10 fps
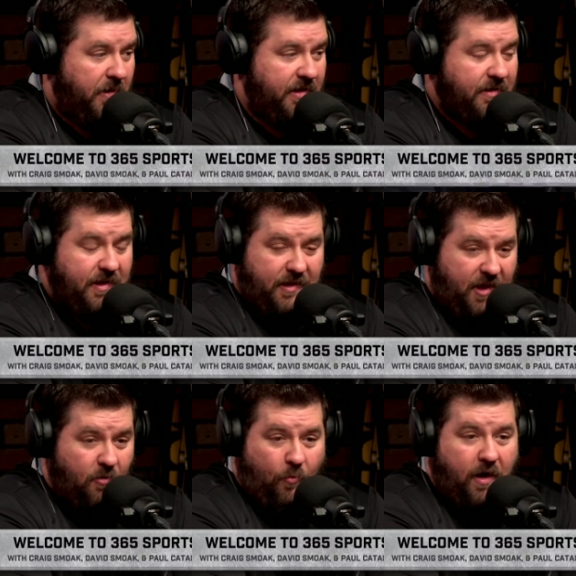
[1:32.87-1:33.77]
But
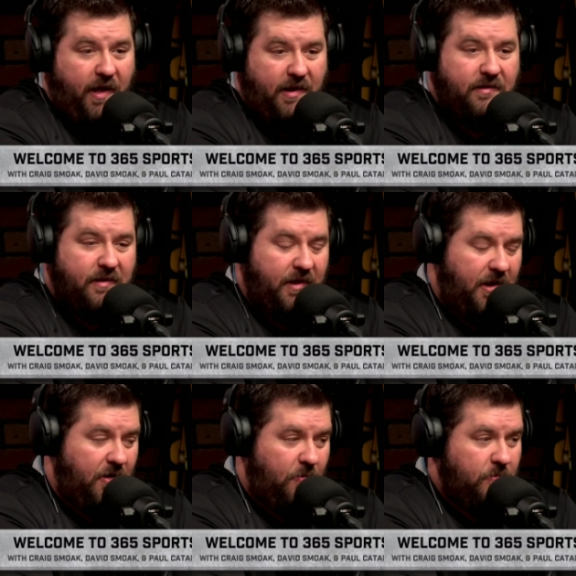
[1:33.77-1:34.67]
year 1,
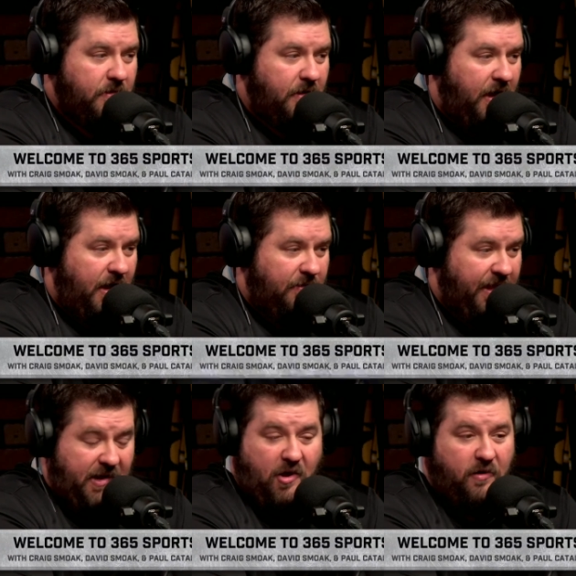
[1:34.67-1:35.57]
you know,
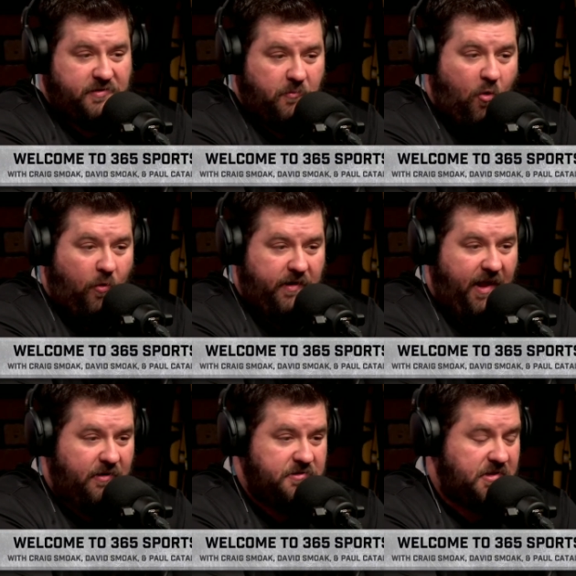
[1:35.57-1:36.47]
let go of some
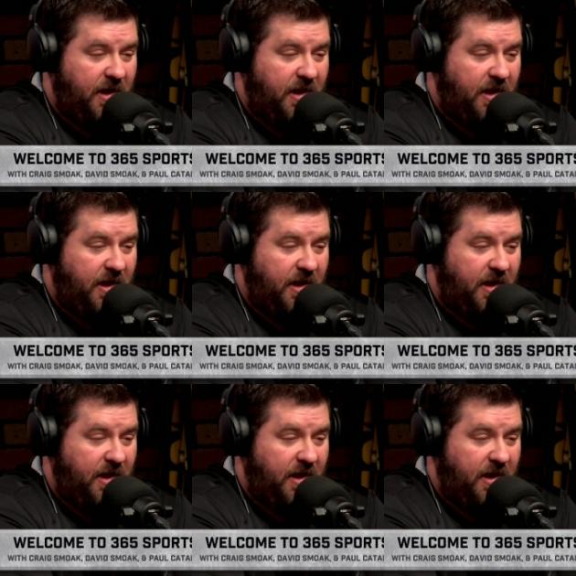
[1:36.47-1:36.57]
coordinators.